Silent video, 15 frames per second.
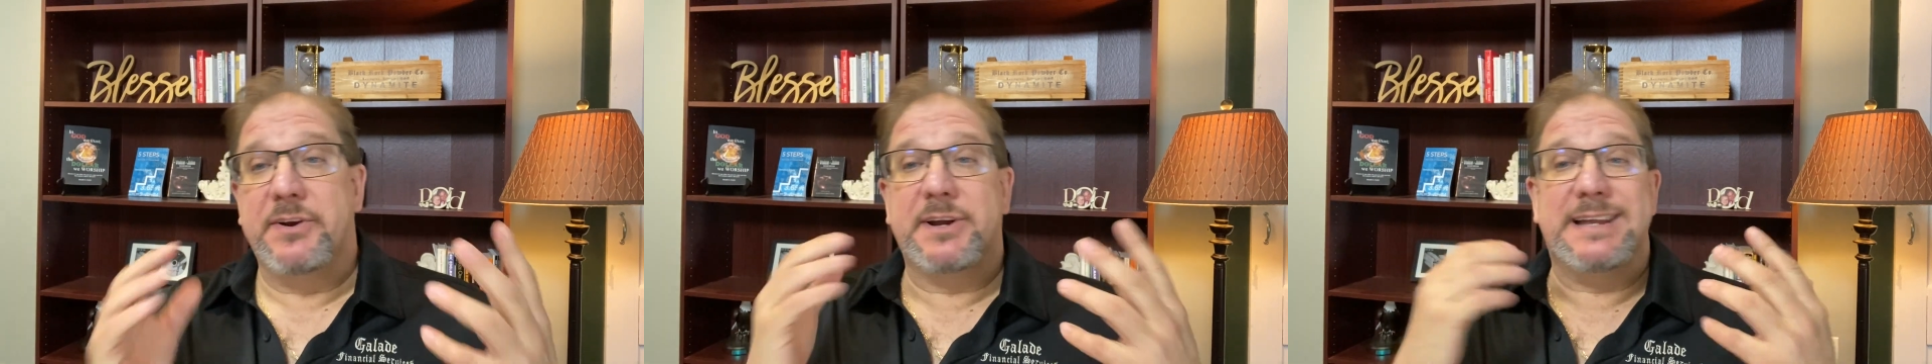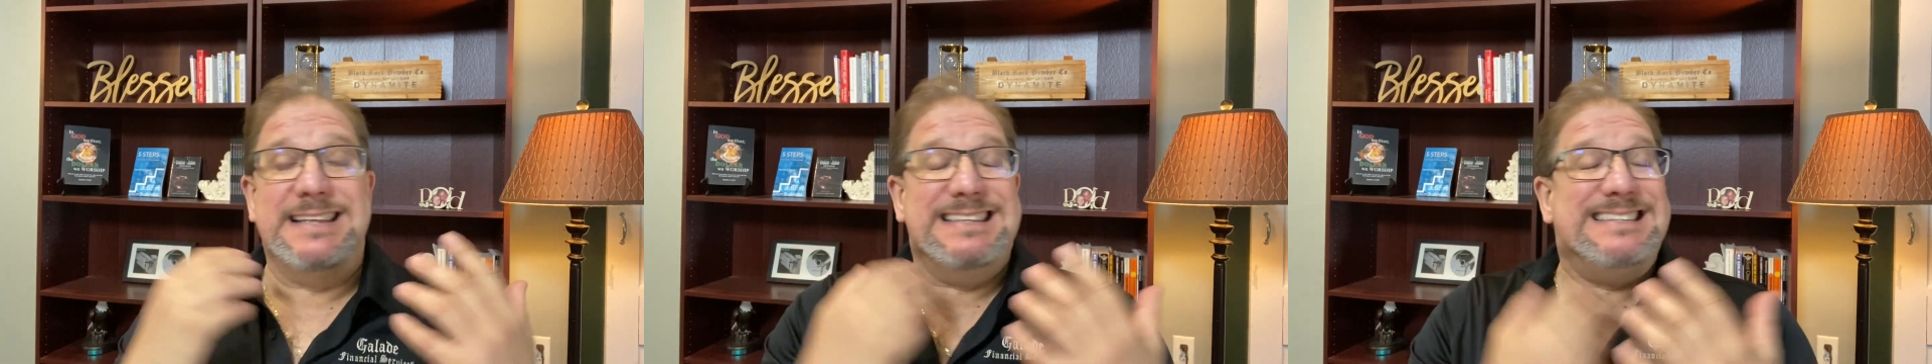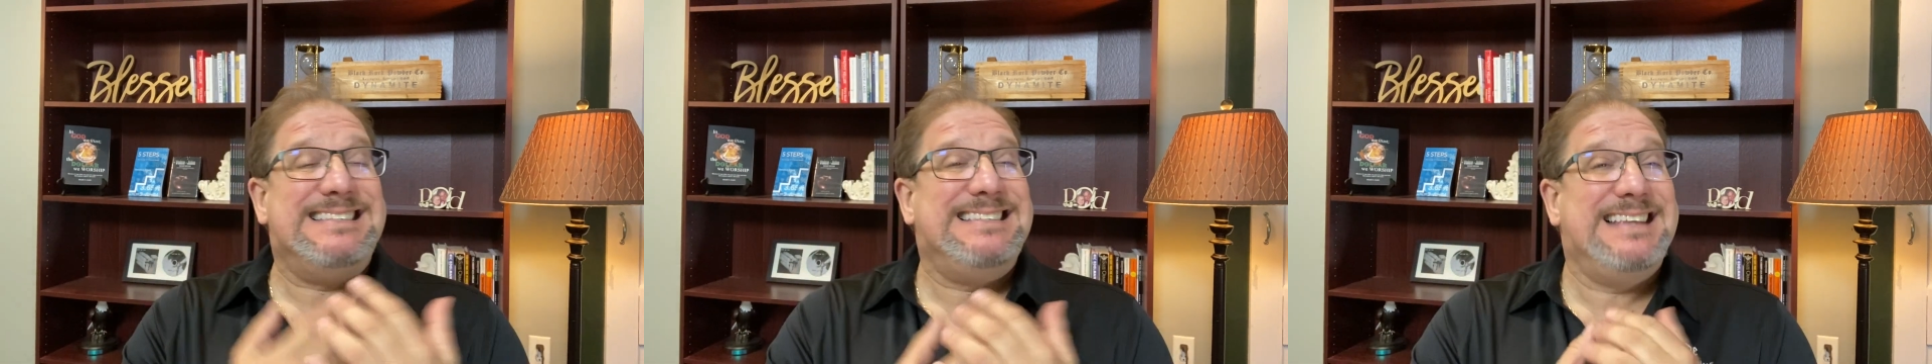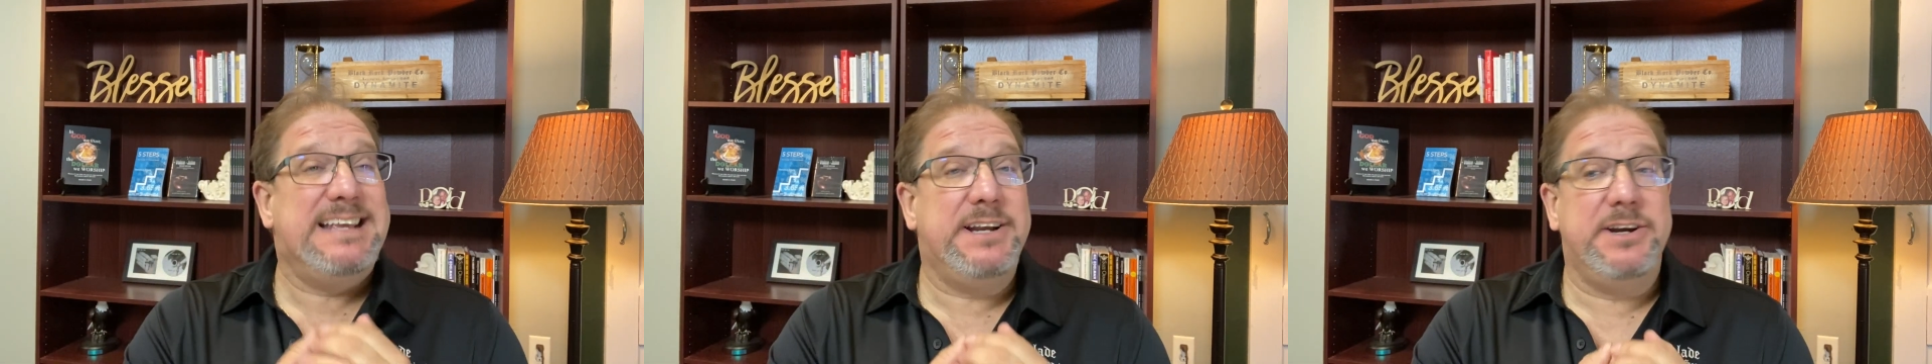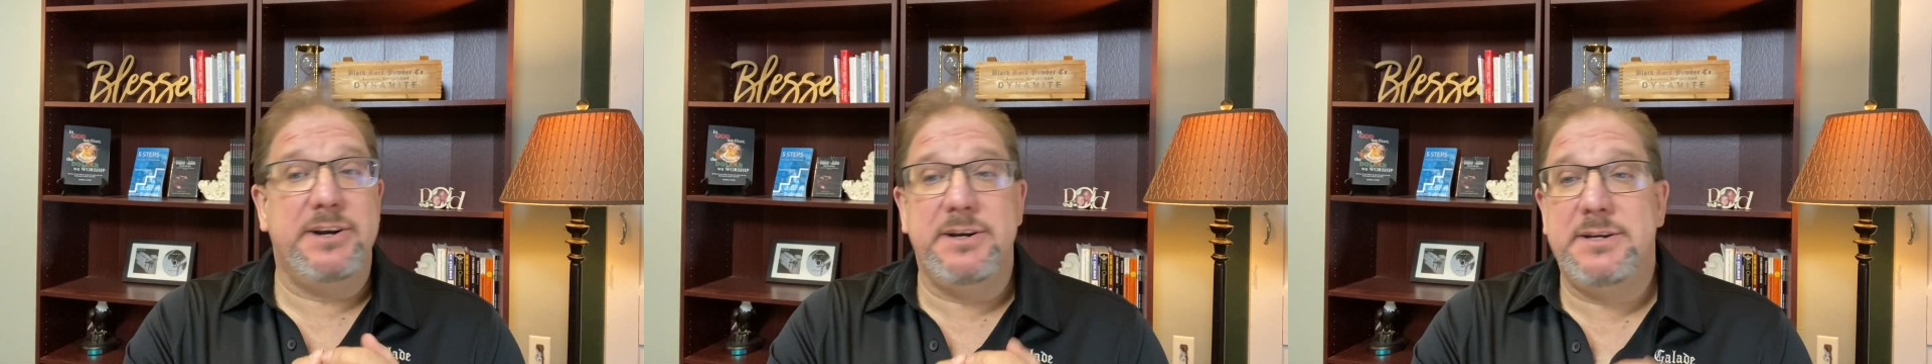They're
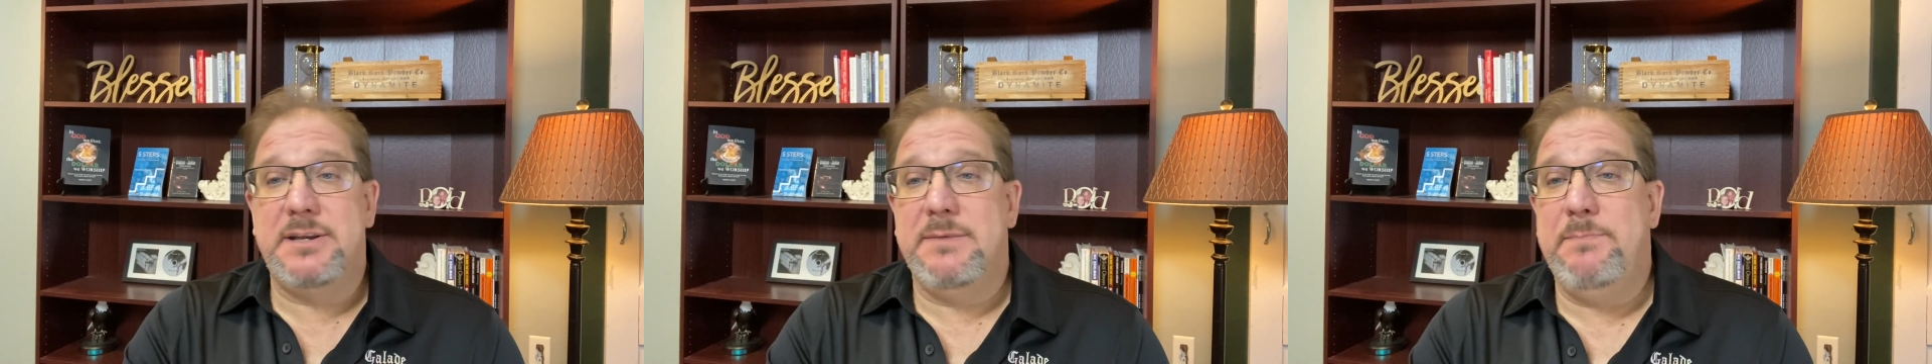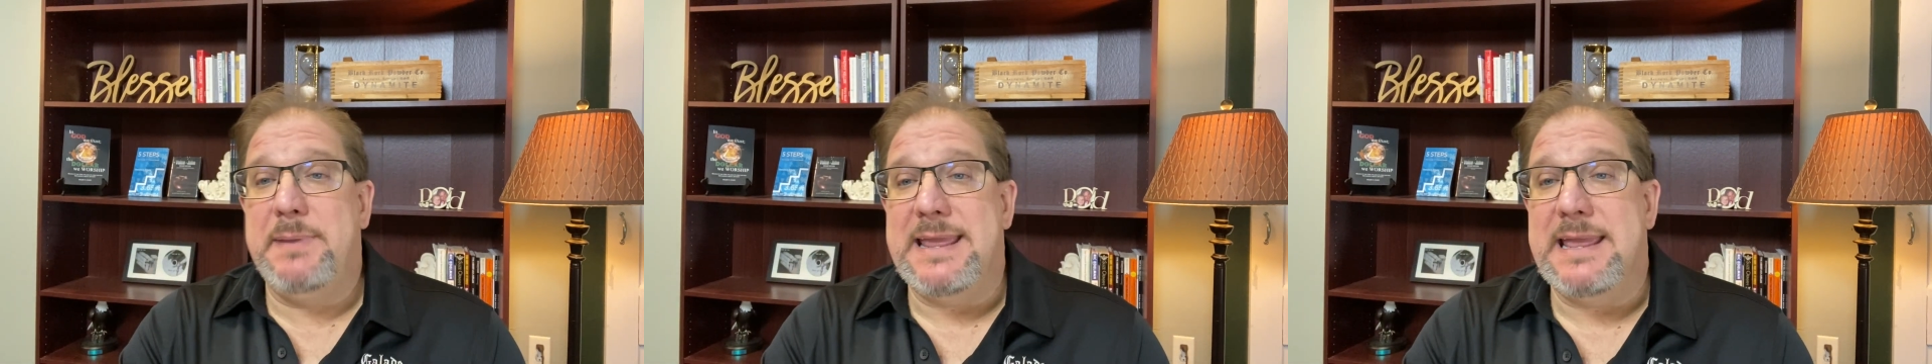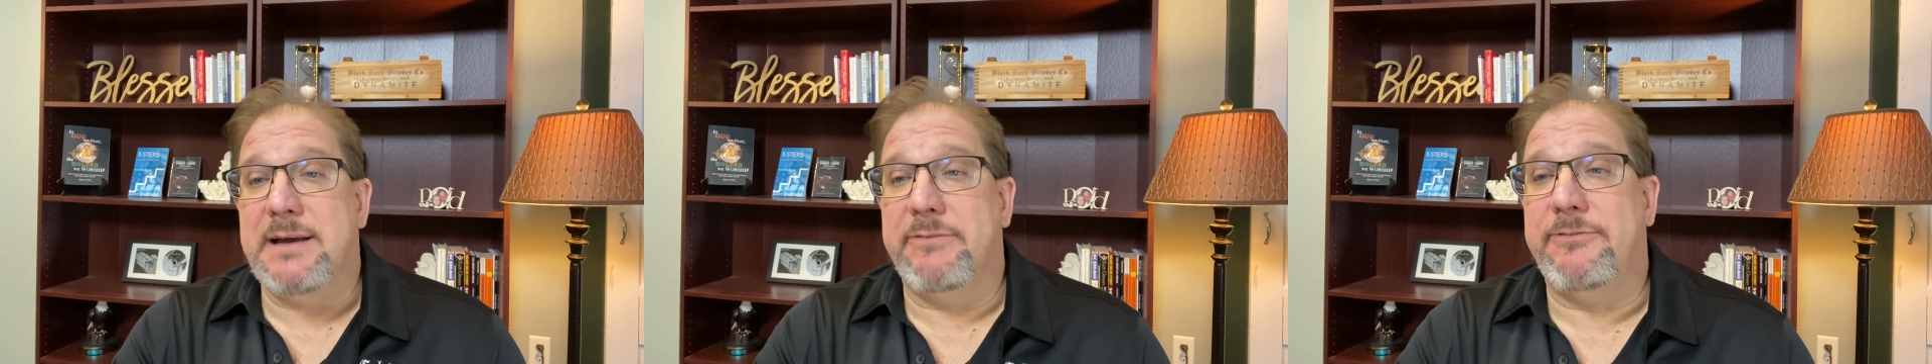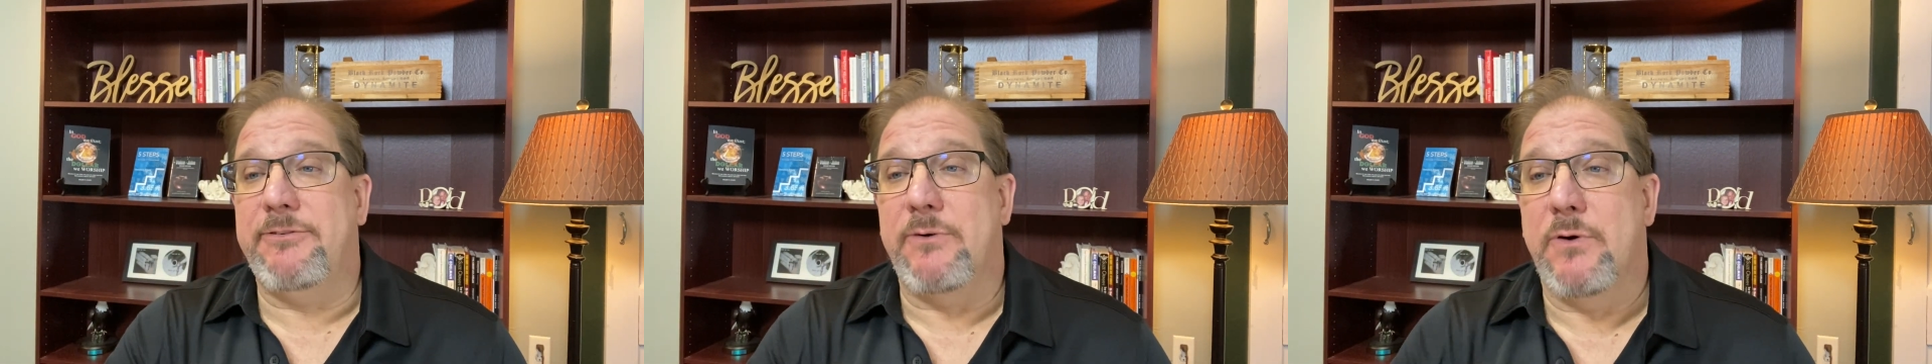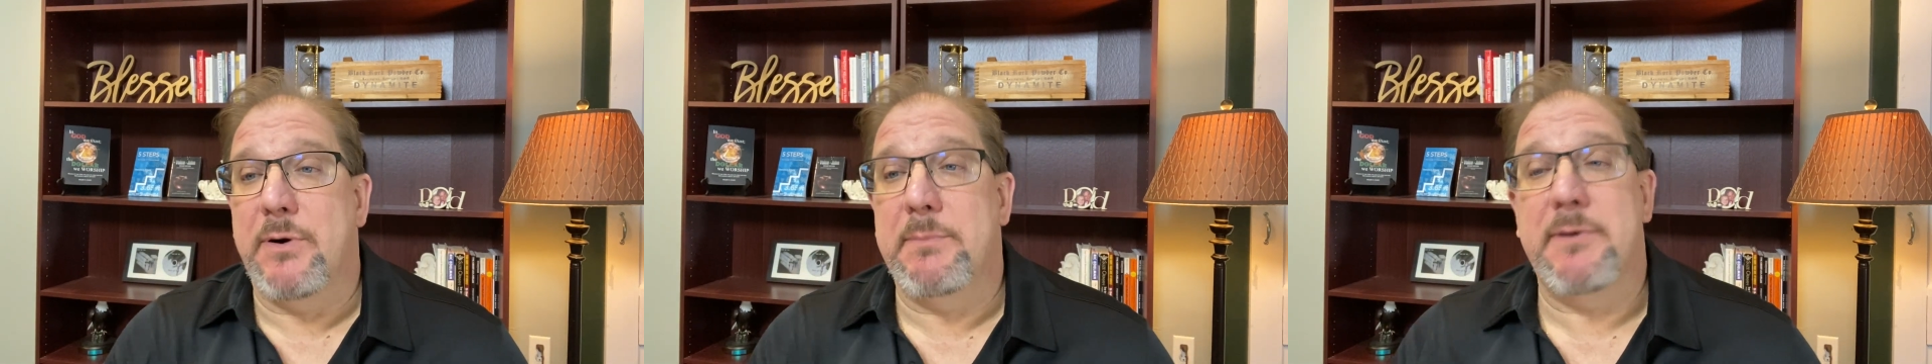considered to be a
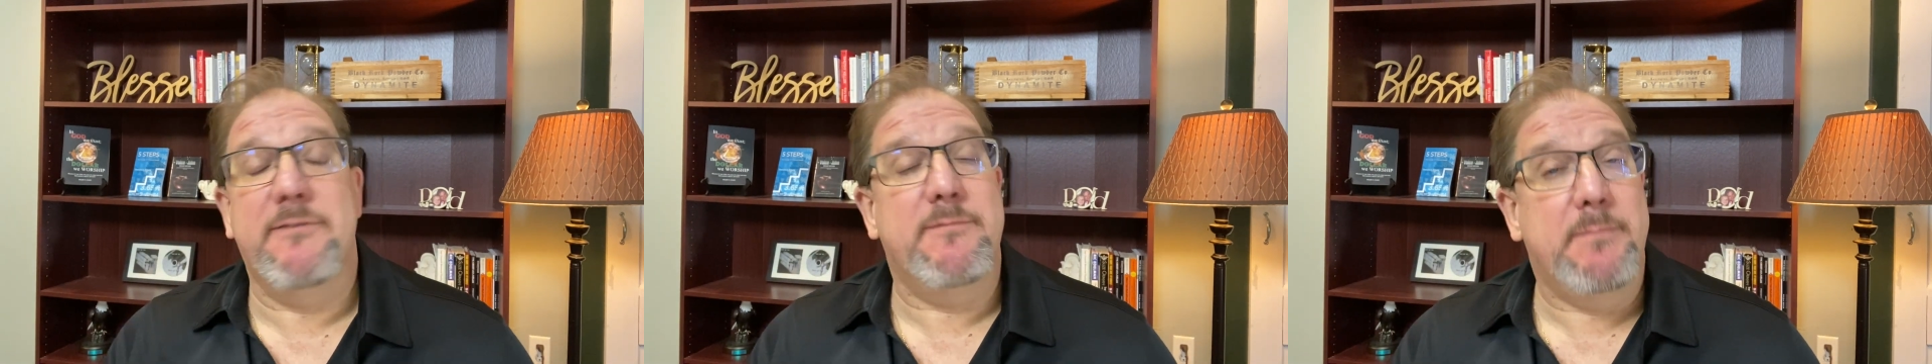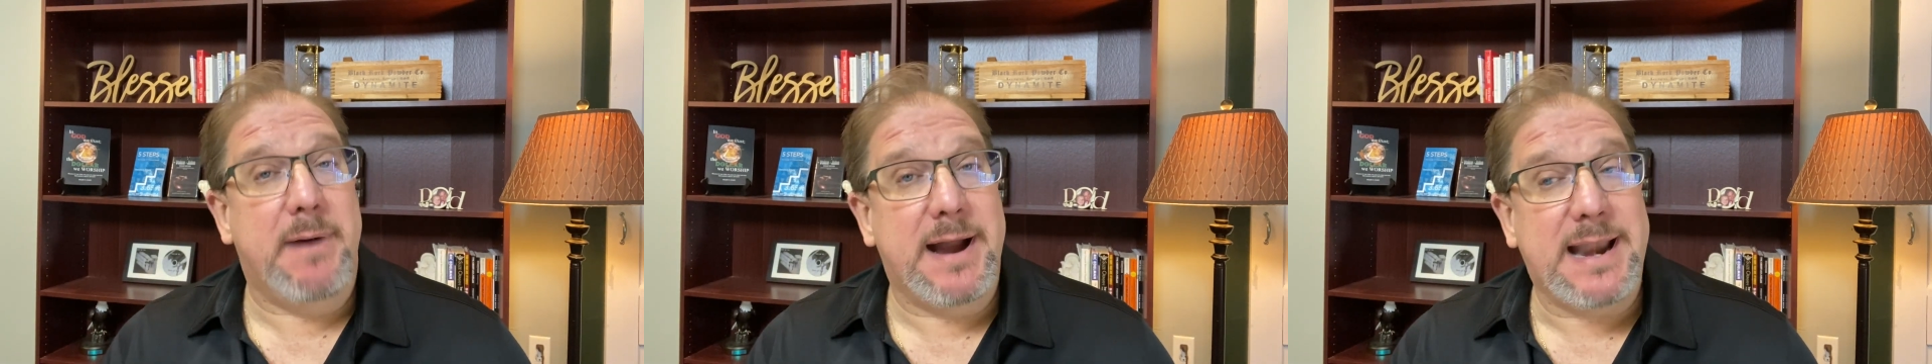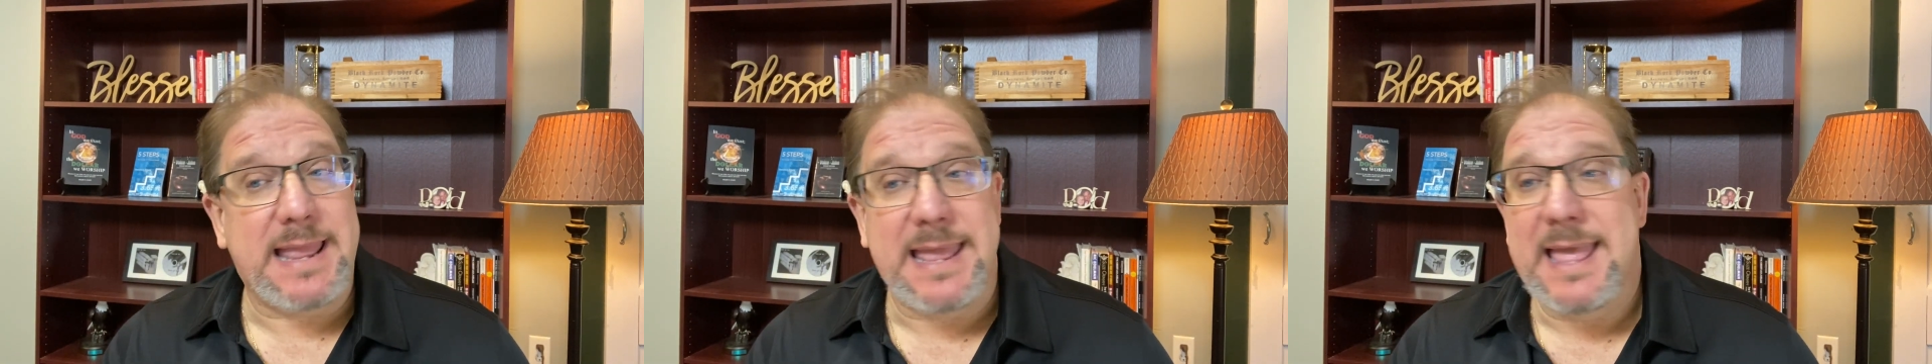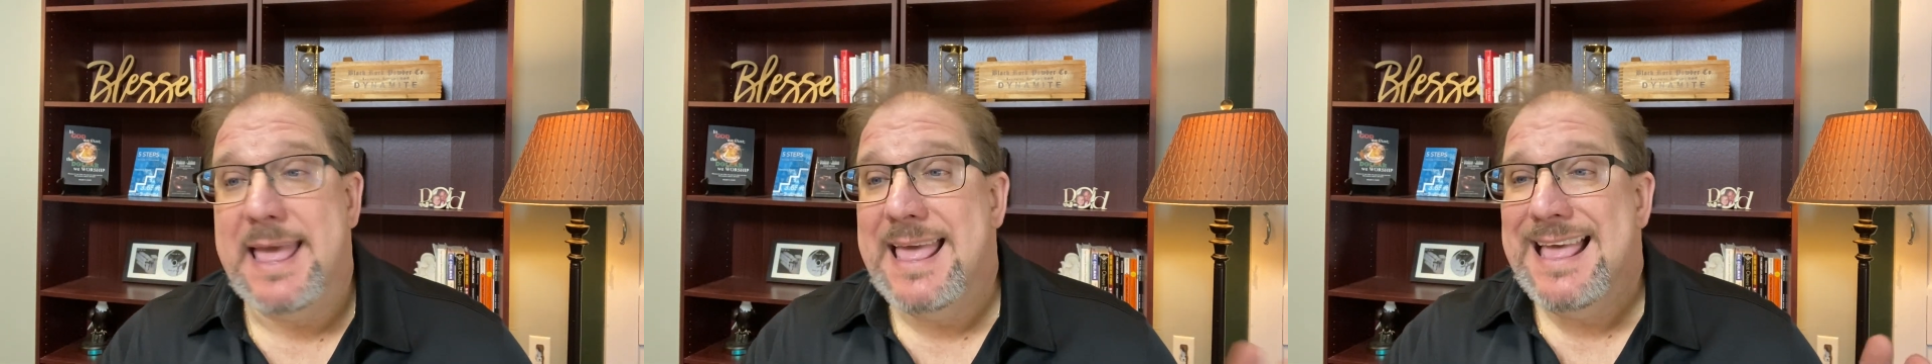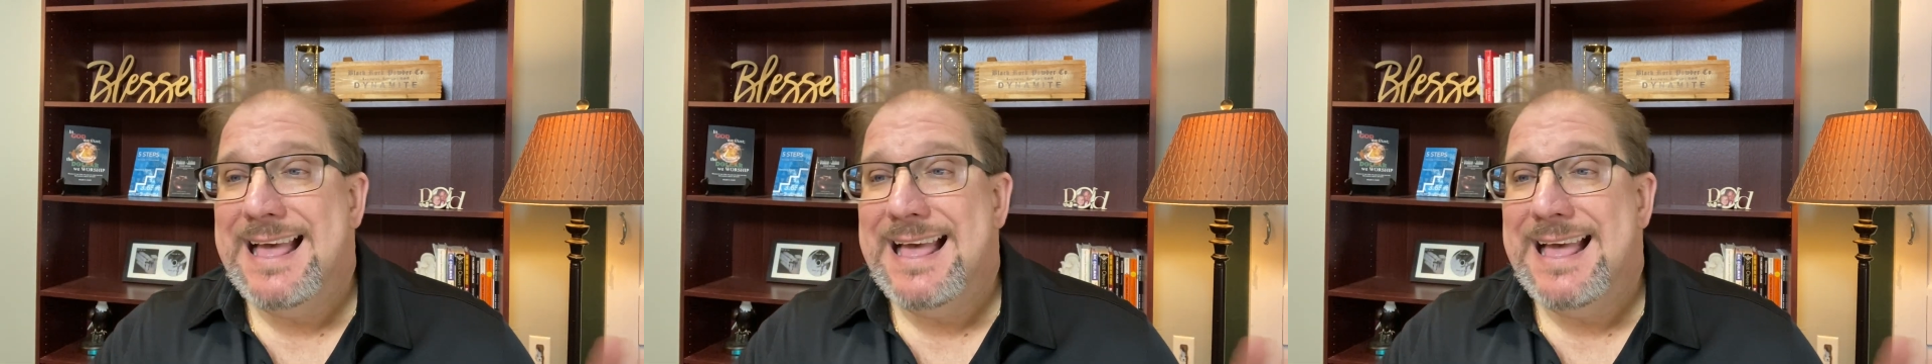form of money,